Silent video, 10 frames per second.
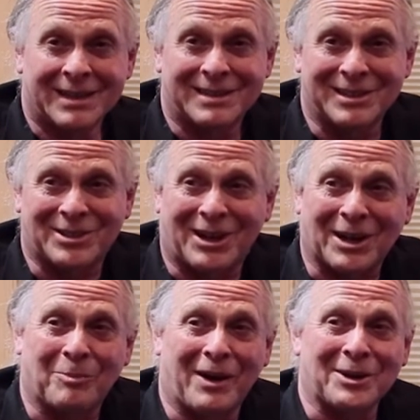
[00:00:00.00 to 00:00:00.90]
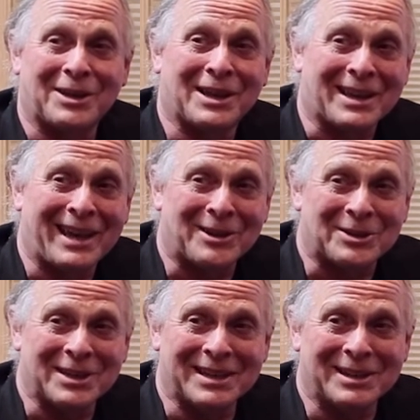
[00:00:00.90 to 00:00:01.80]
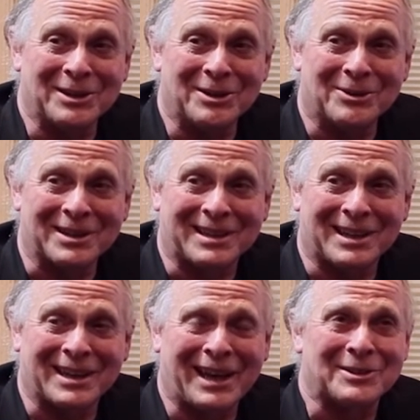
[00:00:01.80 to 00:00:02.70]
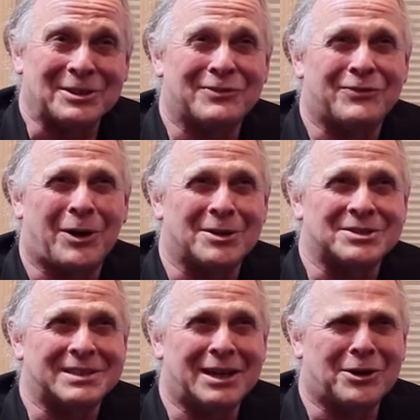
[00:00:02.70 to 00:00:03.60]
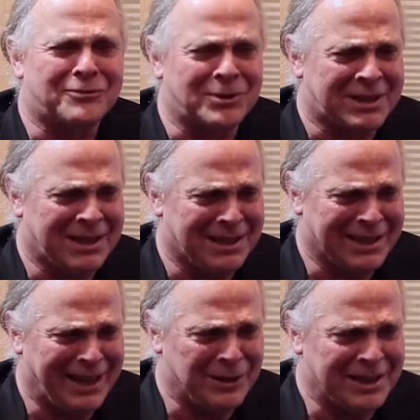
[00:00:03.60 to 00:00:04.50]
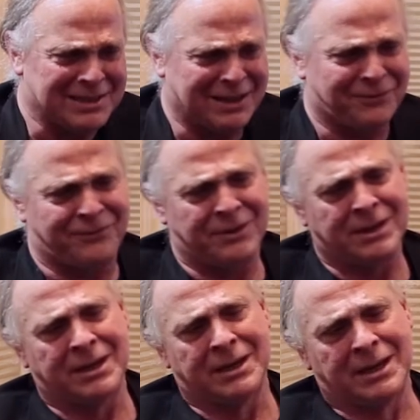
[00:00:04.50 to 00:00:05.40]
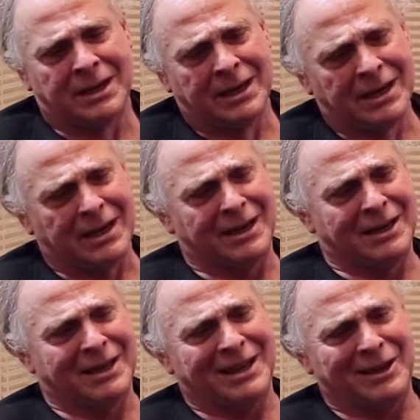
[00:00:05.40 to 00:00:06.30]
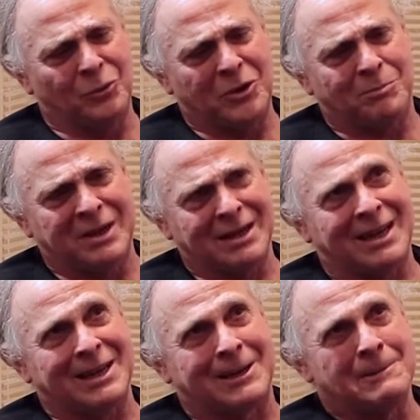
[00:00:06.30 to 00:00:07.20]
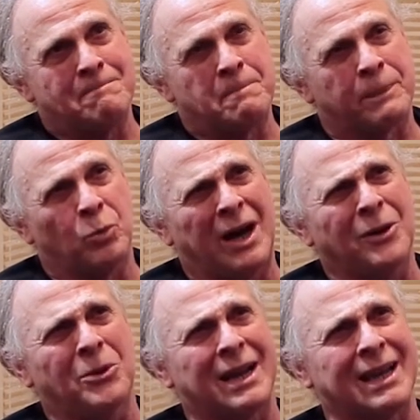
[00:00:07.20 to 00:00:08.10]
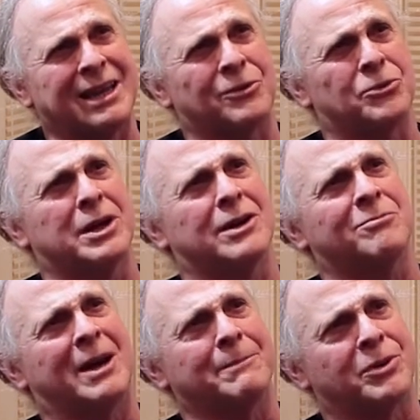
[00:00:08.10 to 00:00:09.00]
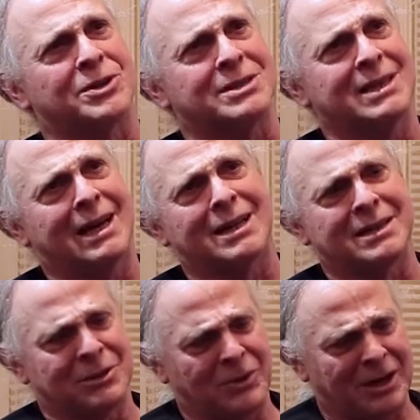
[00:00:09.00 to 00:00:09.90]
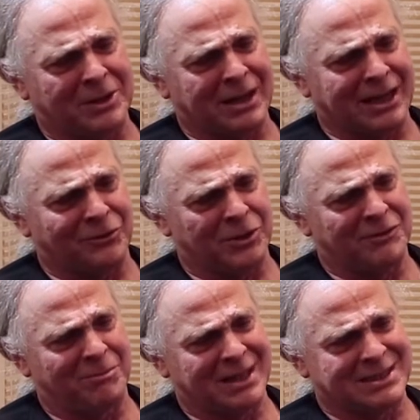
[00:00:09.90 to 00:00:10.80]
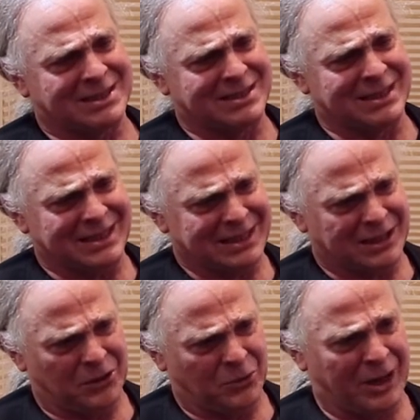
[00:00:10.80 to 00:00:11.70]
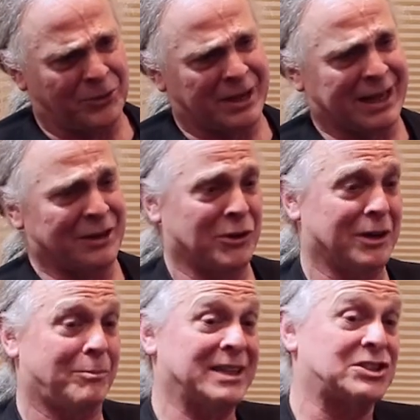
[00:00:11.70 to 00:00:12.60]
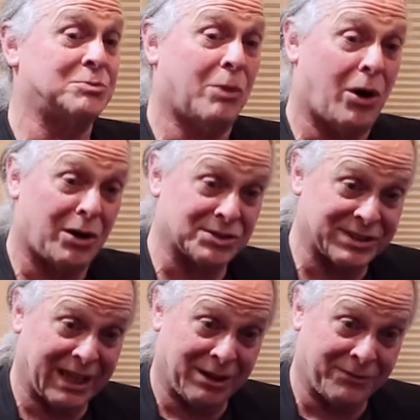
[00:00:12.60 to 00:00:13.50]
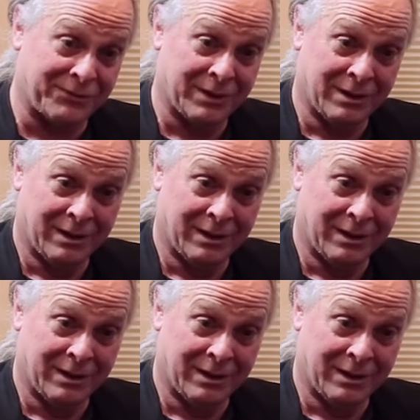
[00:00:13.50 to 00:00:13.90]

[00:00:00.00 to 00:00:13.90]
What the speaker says: to talk about killing out the ego or killing out the false self or killing out as if it would be like, why would I get rid of my personality? Why would I get rid of my ego? Why would I get rid of my small self?